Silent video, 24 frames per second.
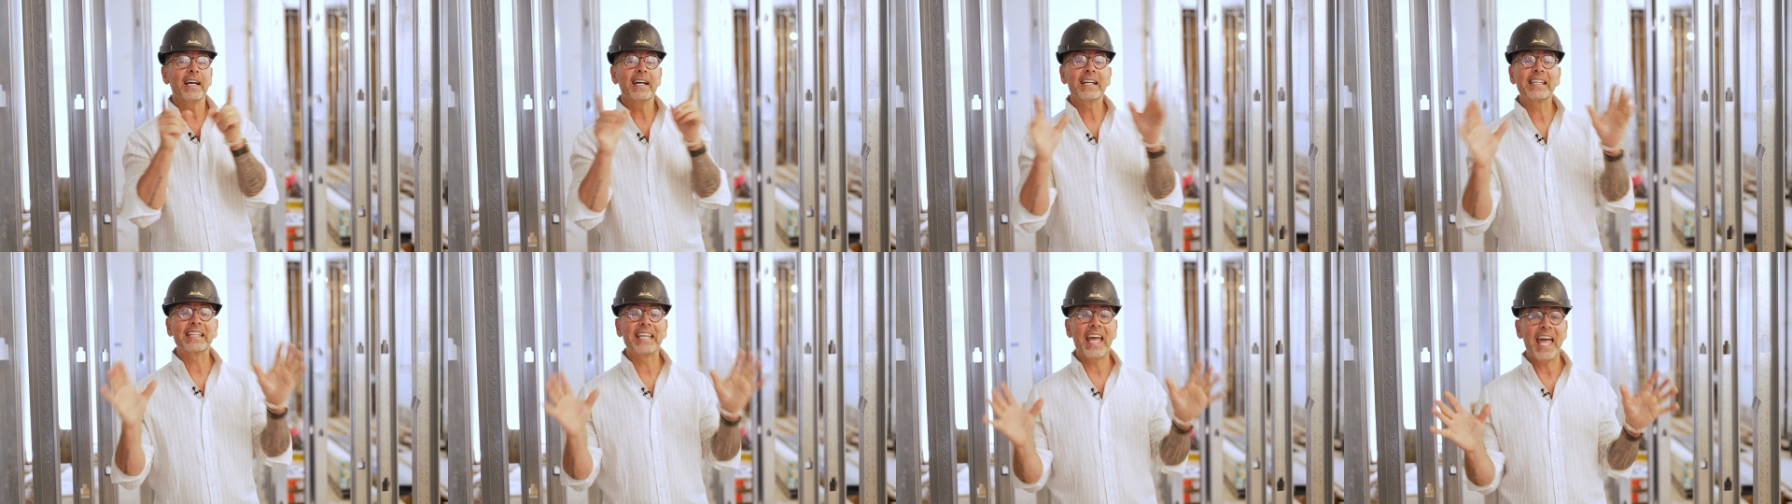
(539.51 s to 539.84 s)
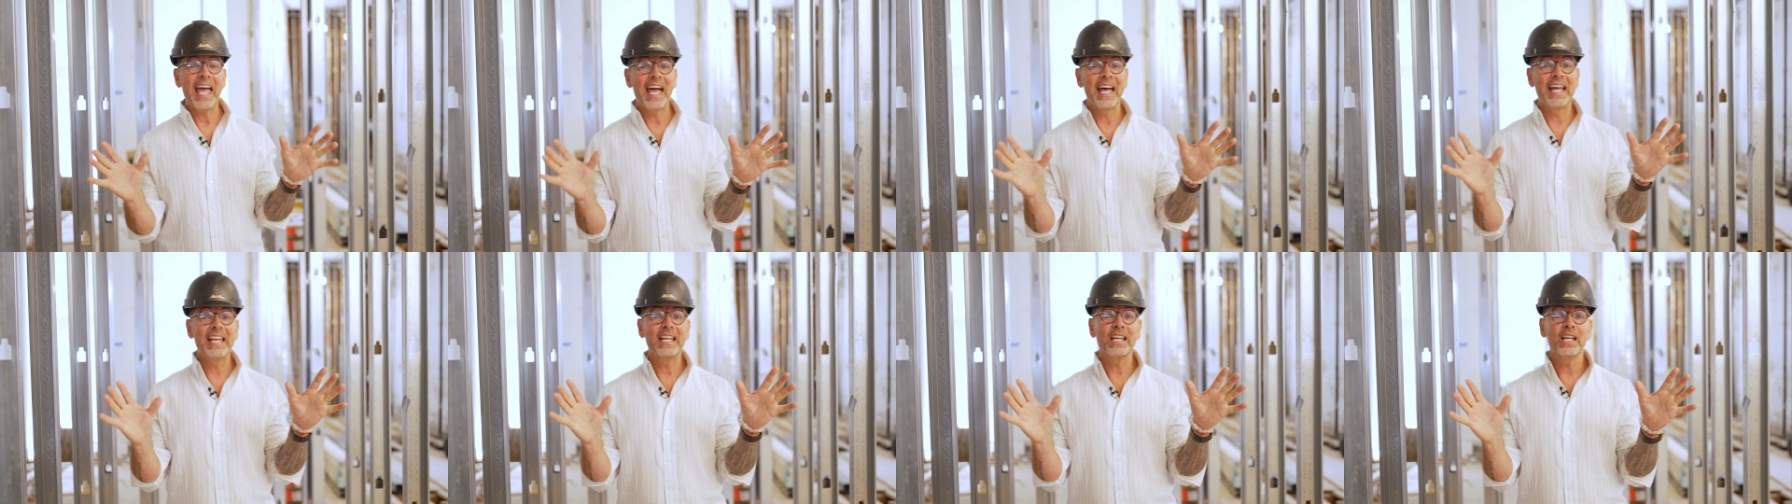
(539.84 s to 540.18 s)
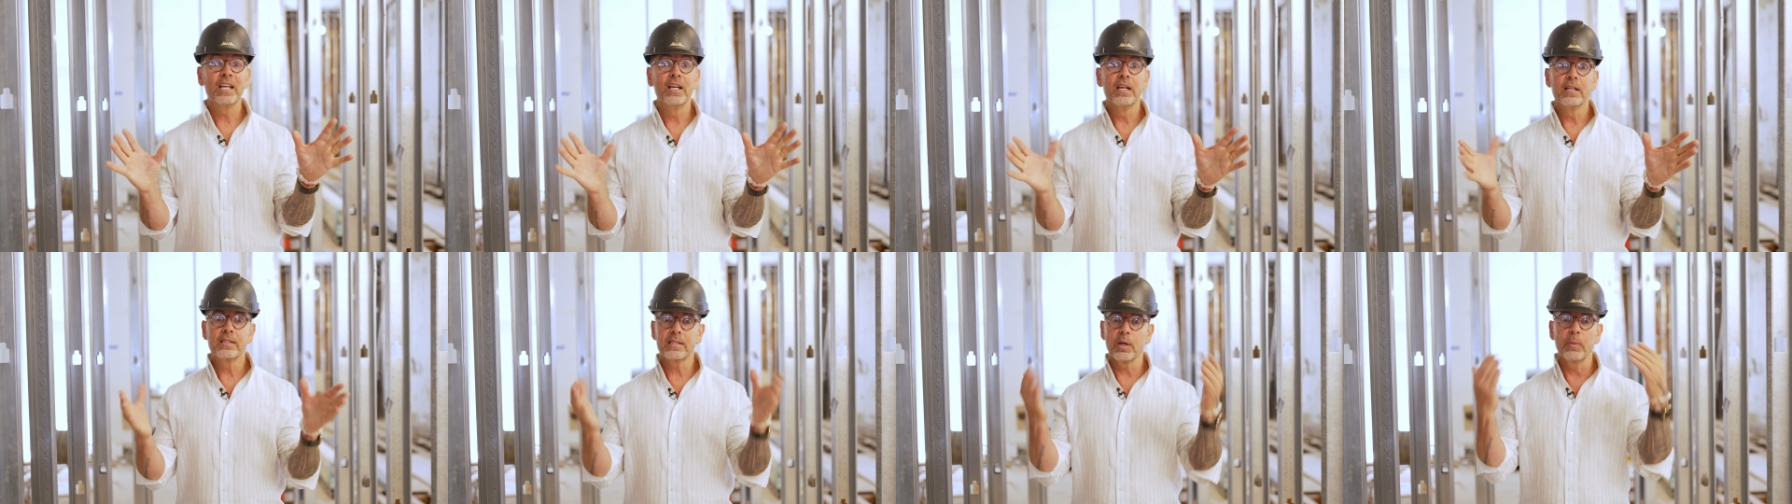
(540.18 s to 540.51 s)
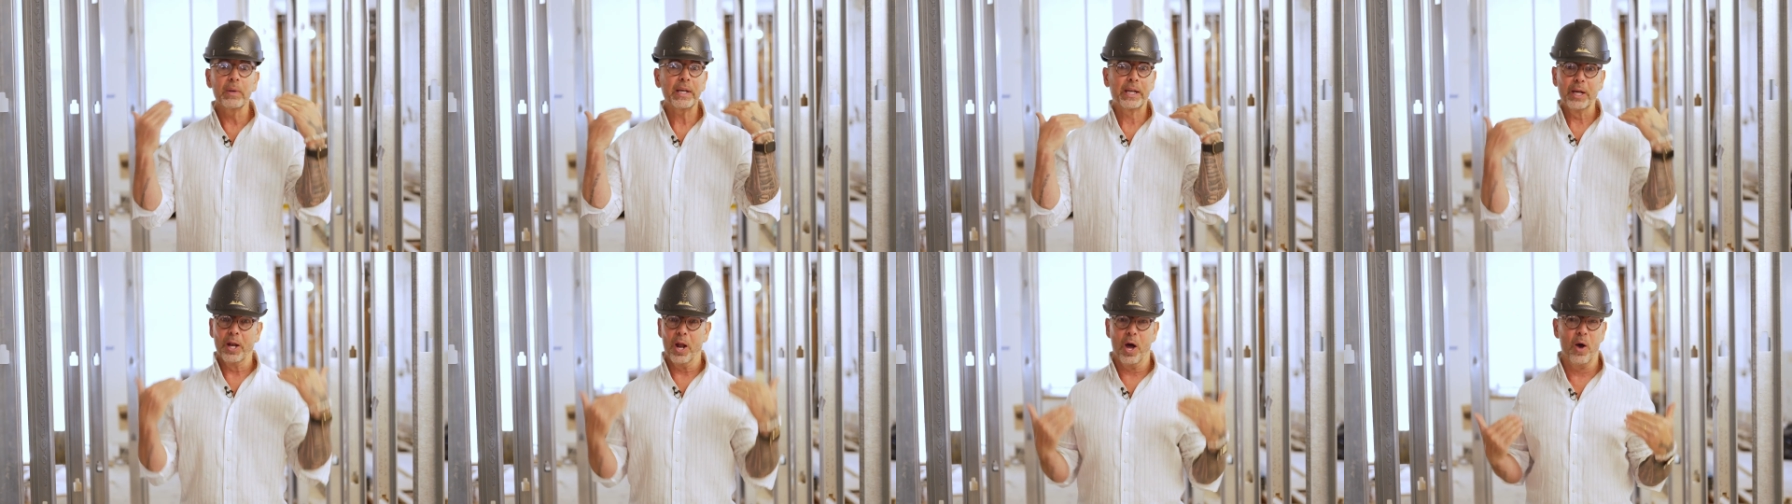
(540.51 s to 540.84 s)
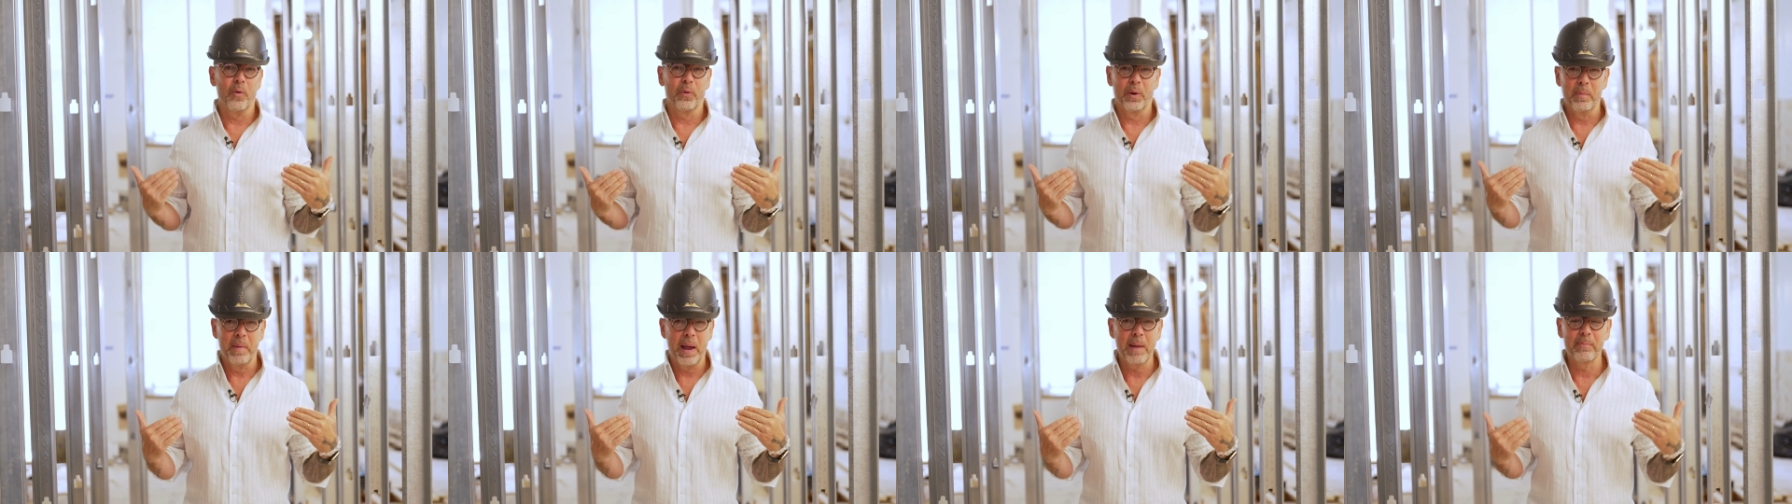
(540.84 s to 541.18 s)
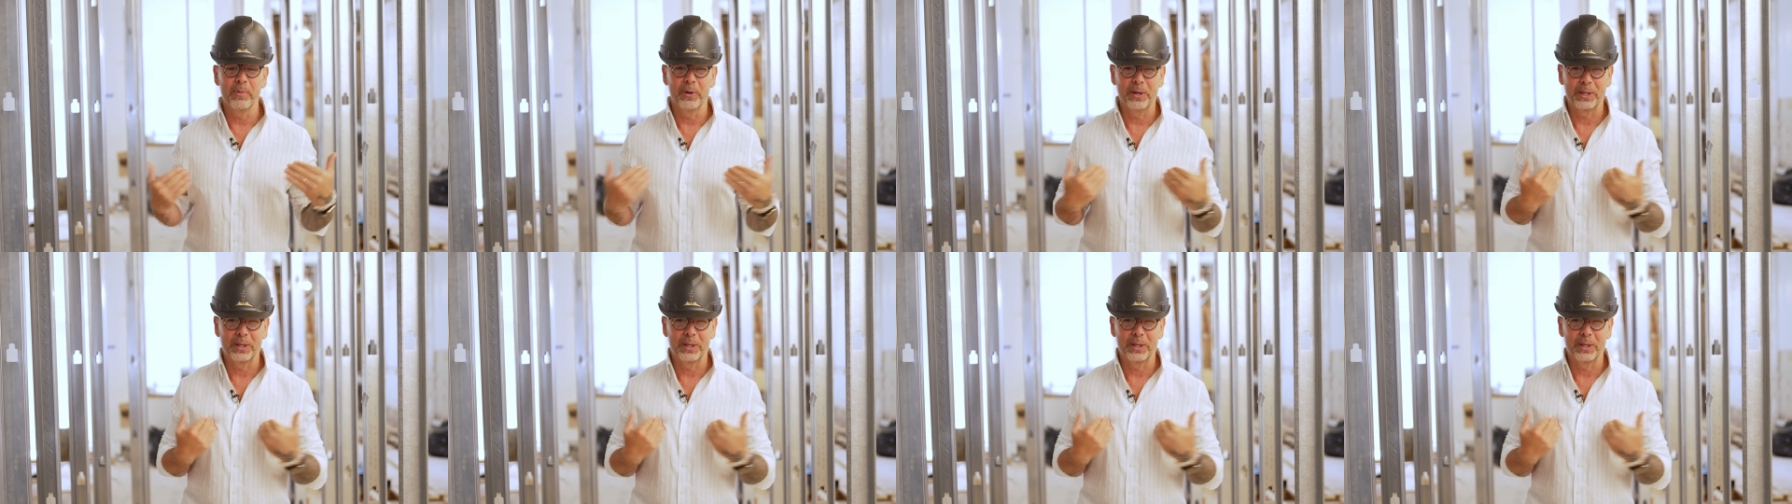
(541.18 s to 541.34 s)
again so we can all remember,